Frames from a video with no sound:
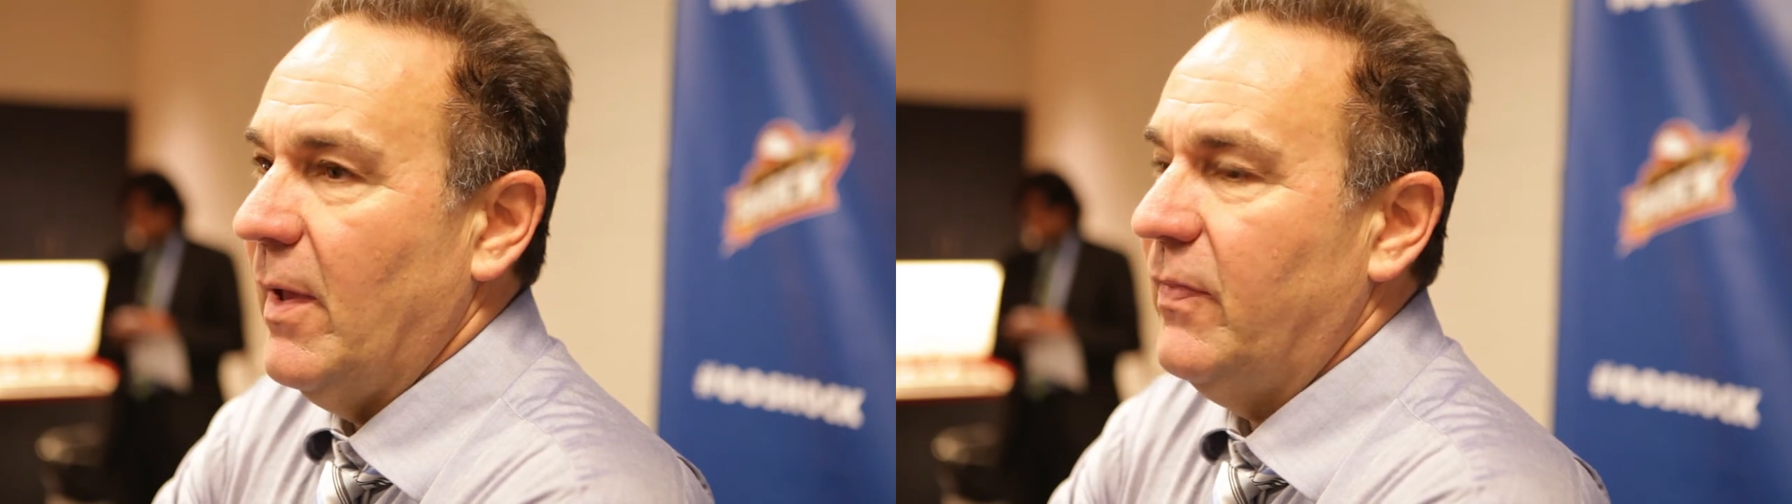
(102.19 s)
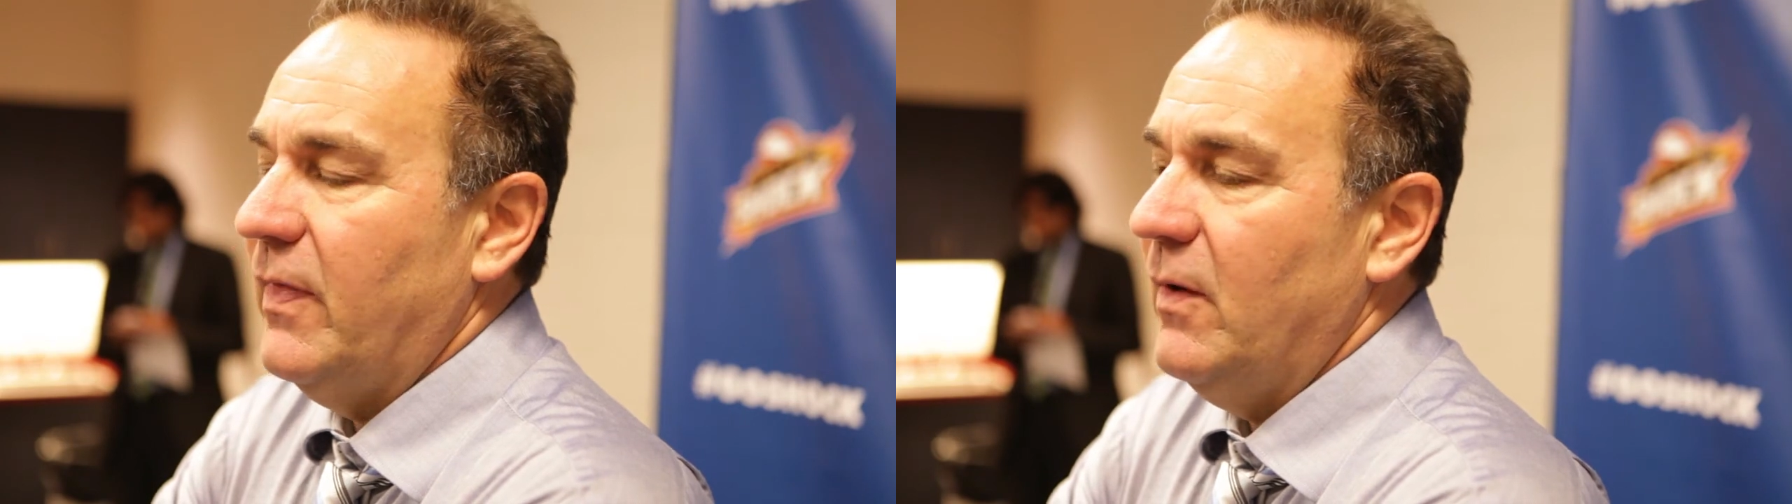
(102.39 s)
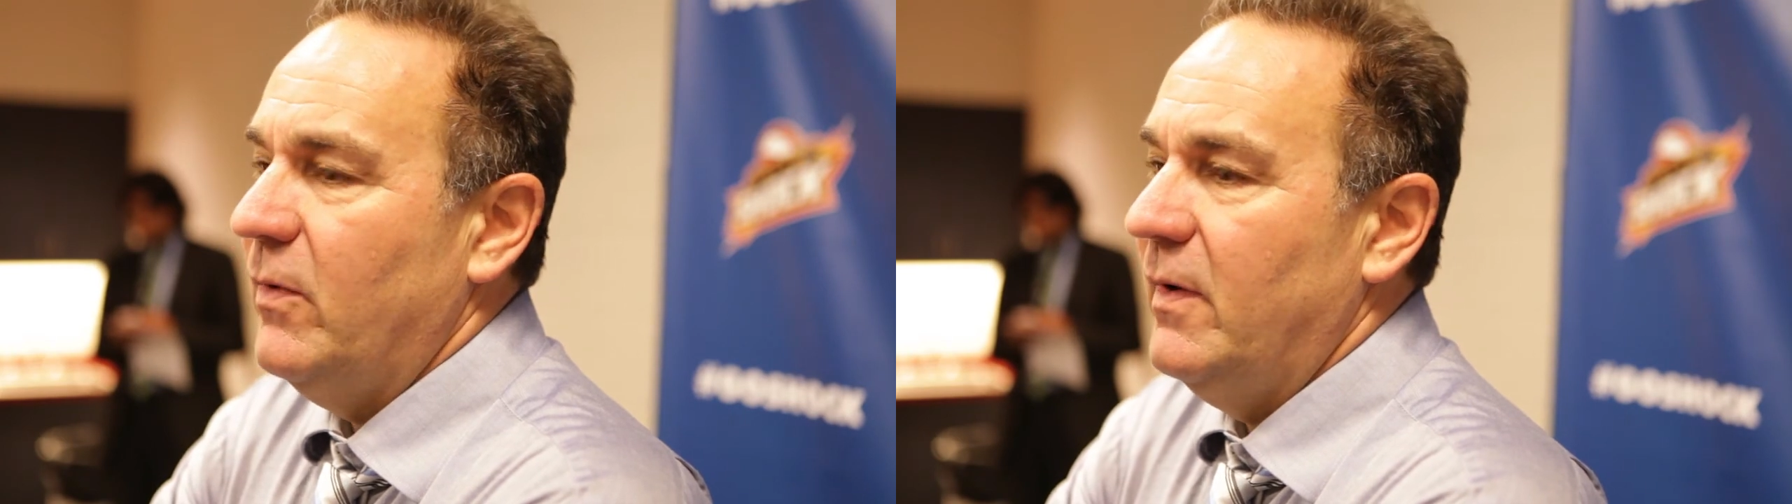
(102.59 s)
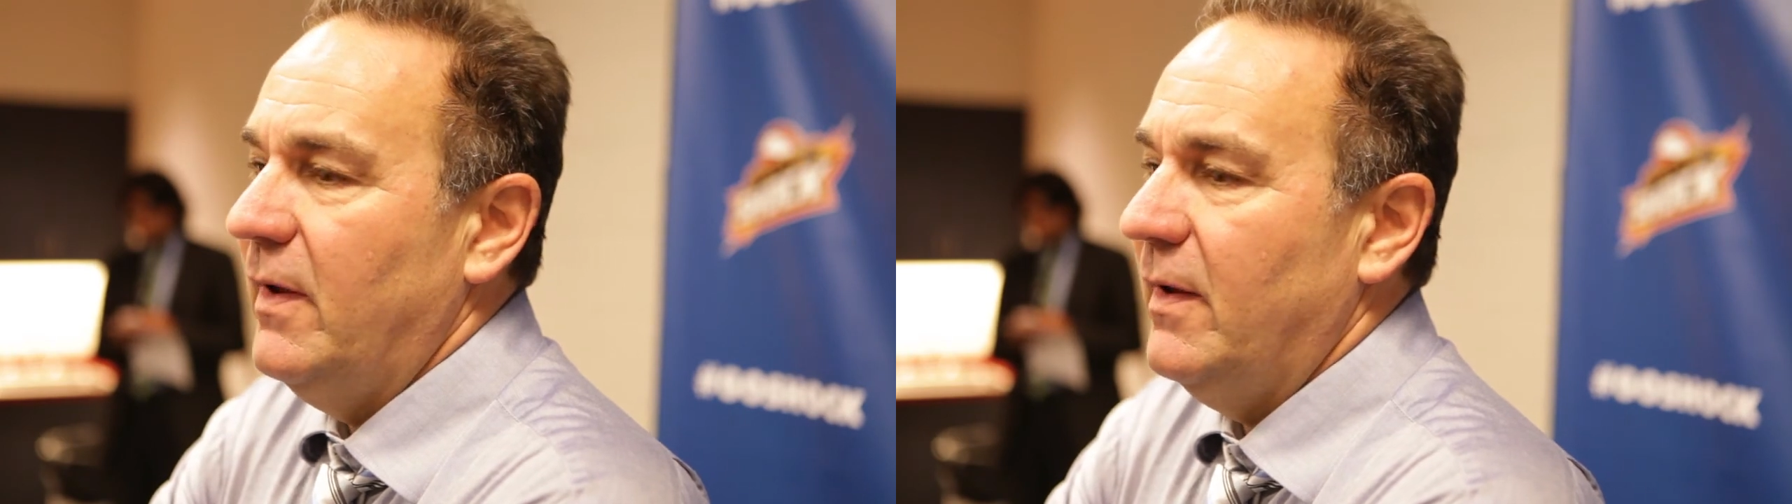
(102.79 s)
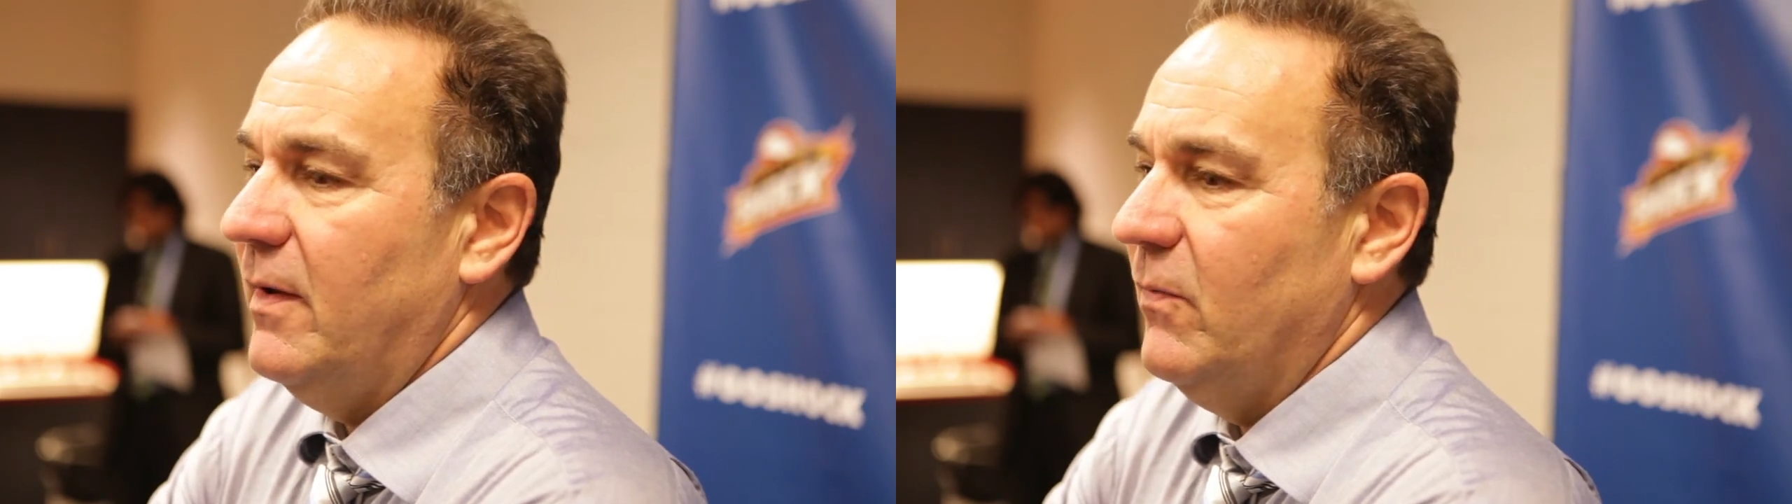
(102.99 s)
I mean, I think we
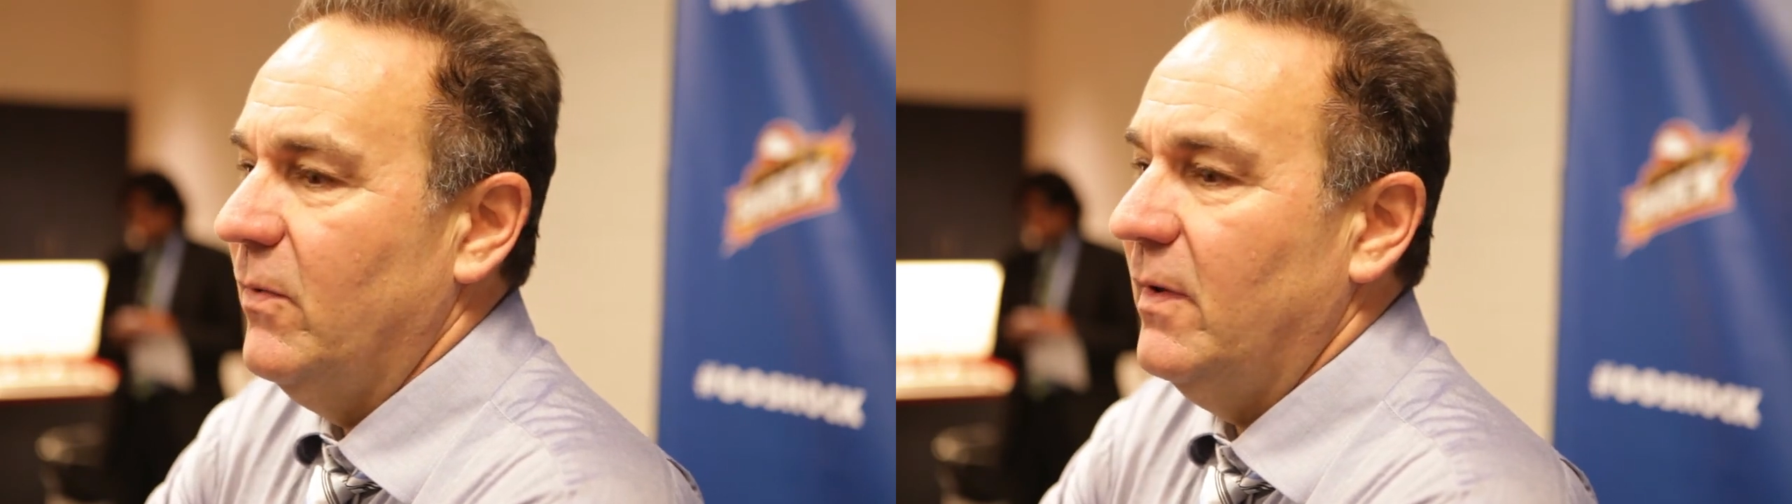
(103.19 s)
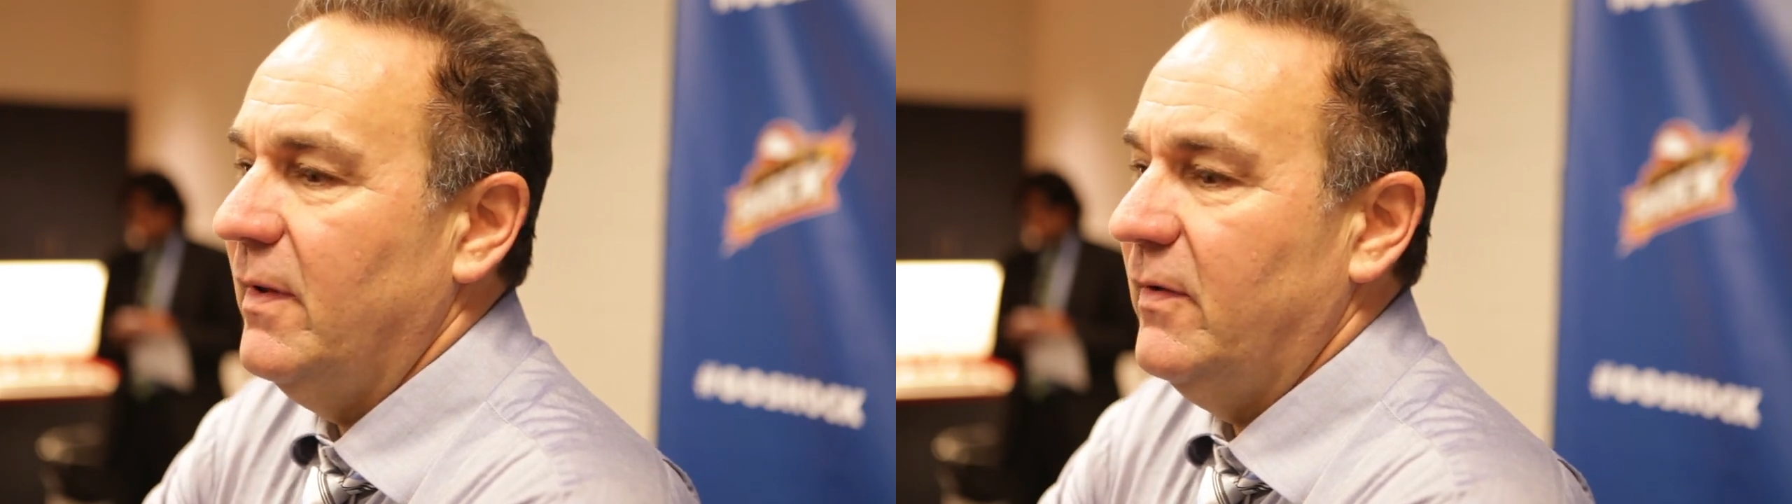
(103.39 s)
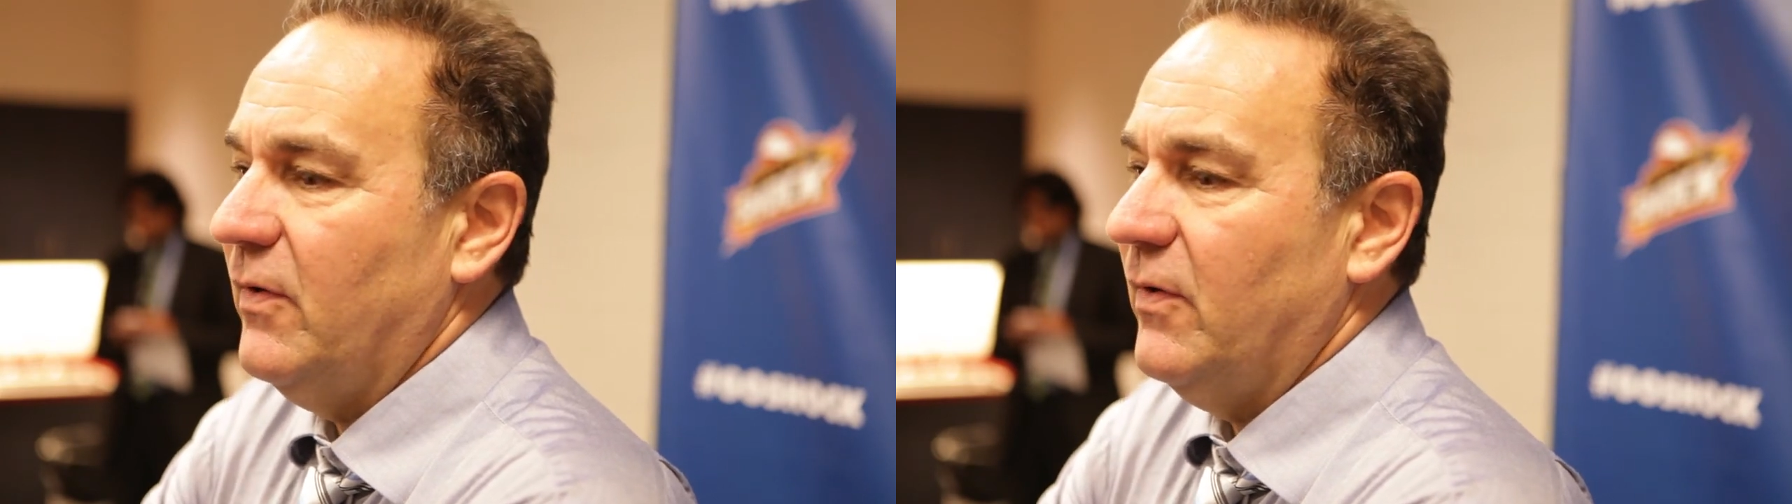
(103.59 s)
need to really